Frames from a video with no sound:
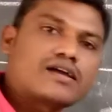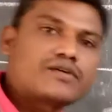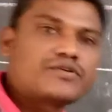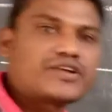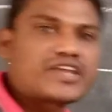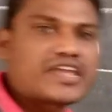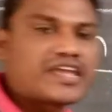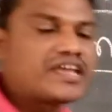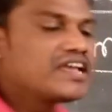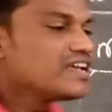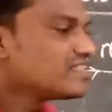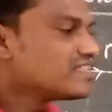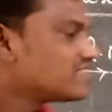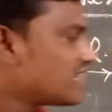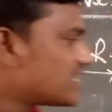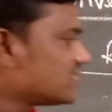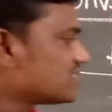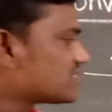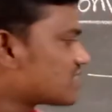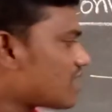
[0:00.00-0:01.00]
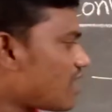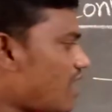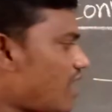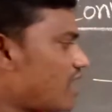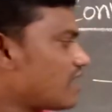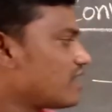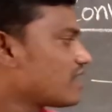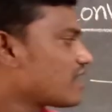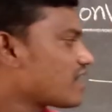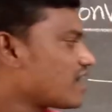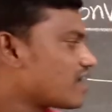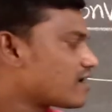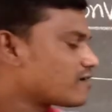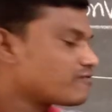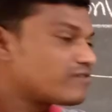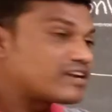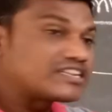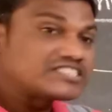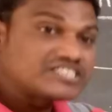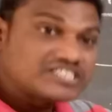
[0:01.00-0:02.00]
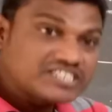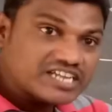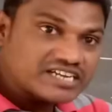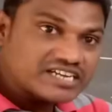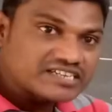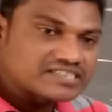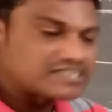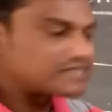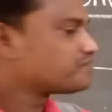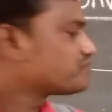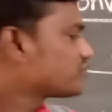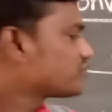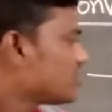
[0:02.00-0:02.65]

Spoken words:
Okay, that is called convergent.